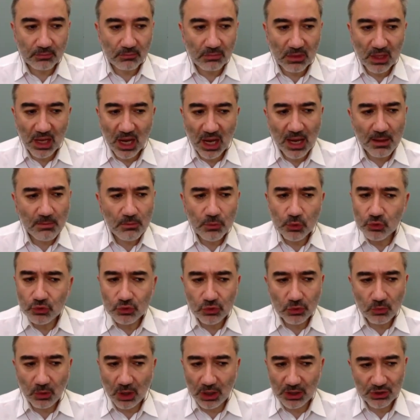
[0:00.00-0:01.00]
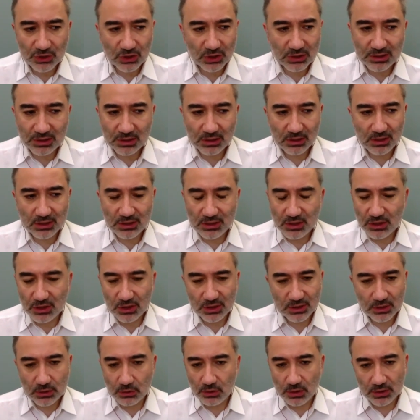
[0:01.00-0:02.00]
I moved to Washington, D.C. just
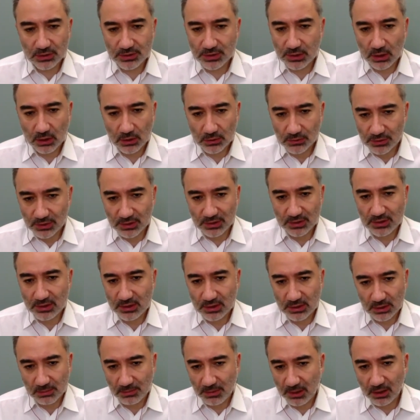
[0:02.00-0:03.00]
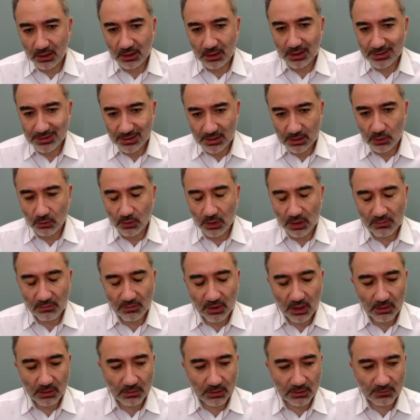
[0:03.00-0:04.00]
2 years ago, so this is America is a new
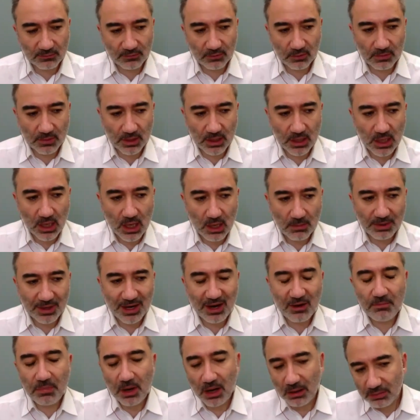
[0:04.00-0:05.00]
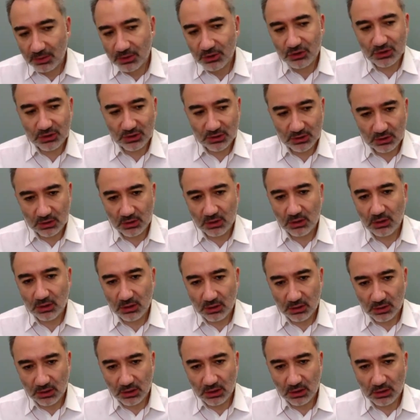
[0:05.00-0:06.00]
environment for me. But I published in
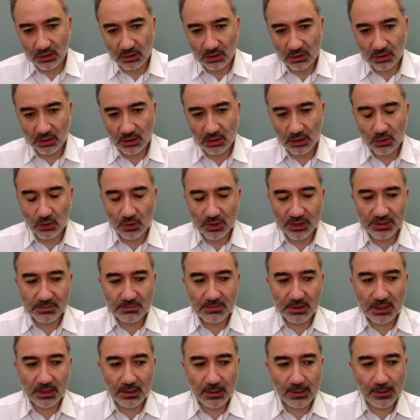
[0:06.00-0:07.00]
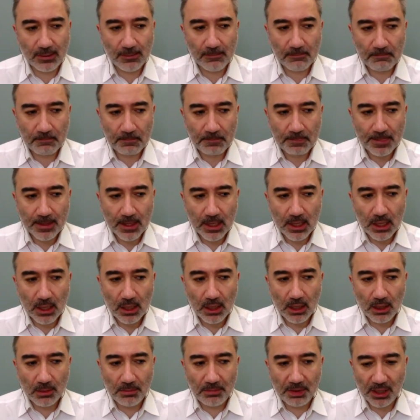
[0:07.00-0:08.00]
the U.S. media,
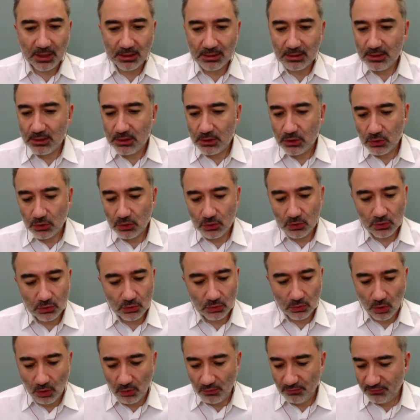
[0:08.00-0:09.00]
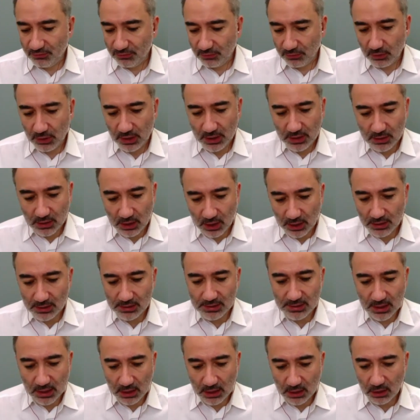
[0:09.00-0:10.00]
partly to offer an
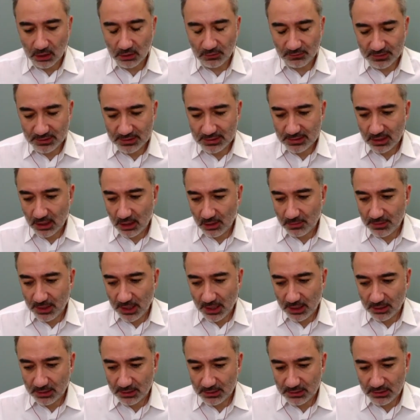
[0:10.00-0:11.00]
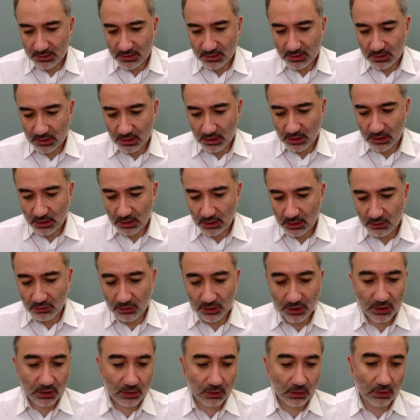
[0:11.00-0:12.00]
understanding of Islam that is
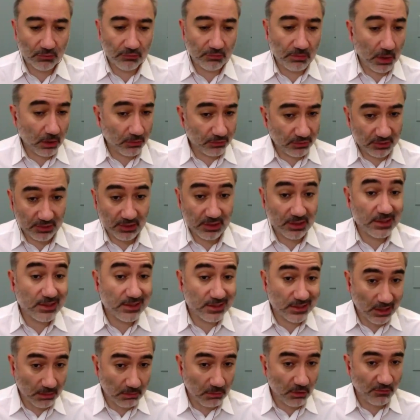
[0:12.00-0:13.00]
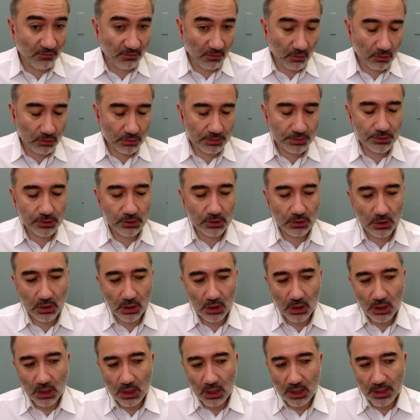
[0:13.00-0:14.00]
critical of both the Islamophobes
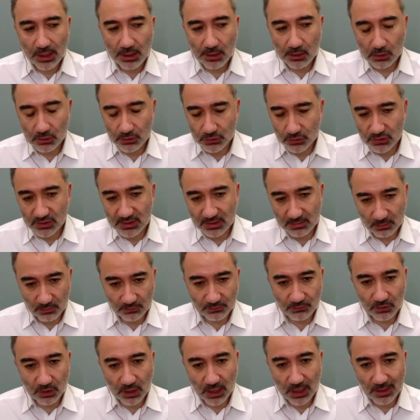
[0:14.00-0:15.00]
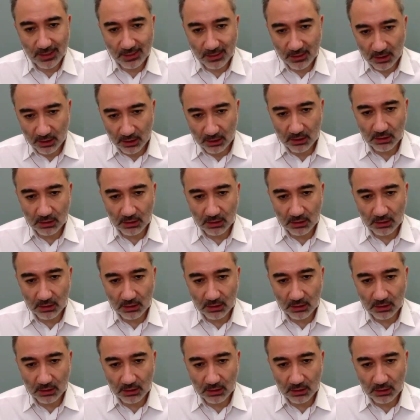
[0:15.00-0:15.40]
and also some of the, I think,